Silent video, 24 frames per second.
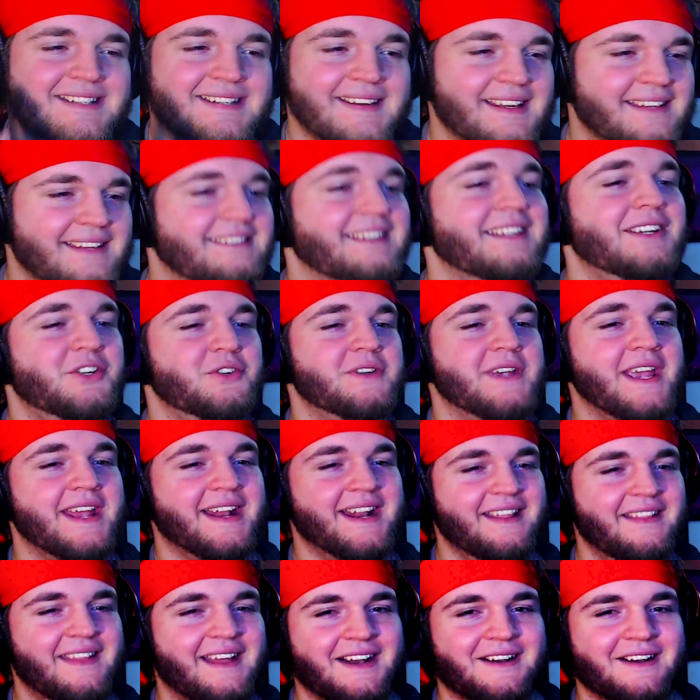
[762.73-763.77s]
Is he, is he
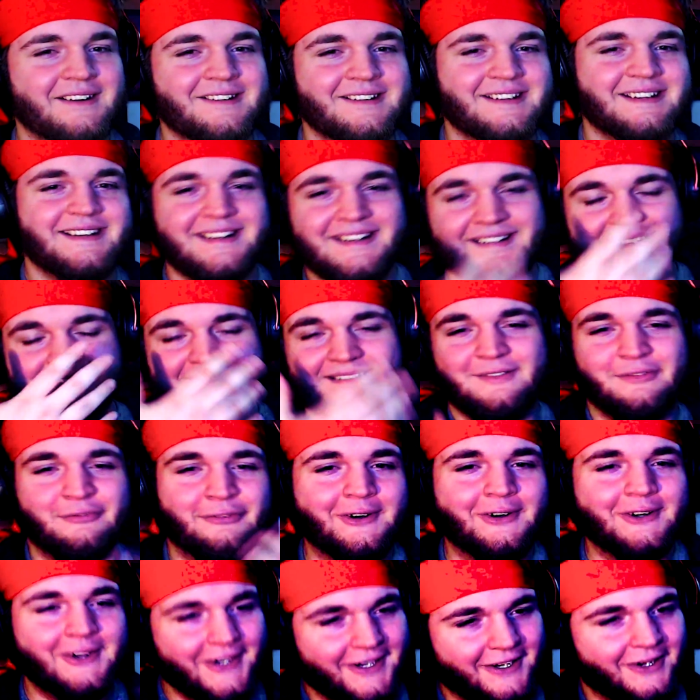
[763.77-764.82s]
creating that or did he
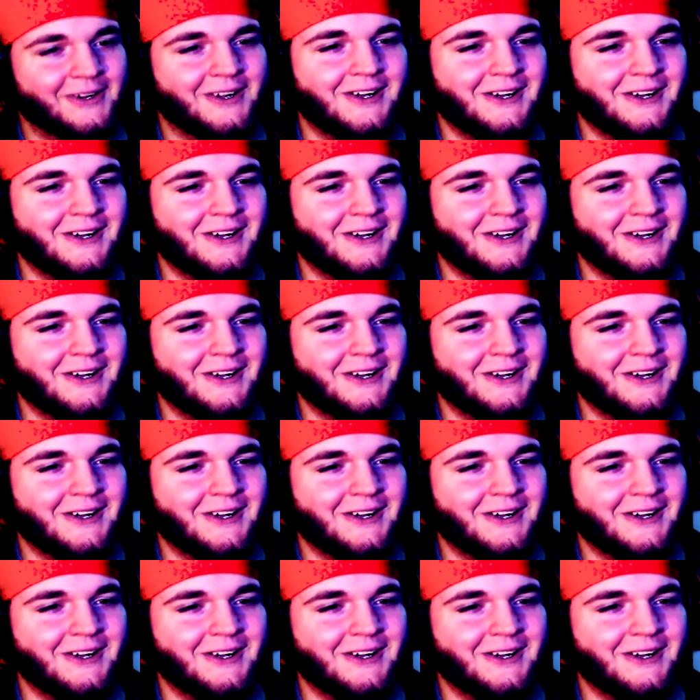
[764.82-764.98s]
vor it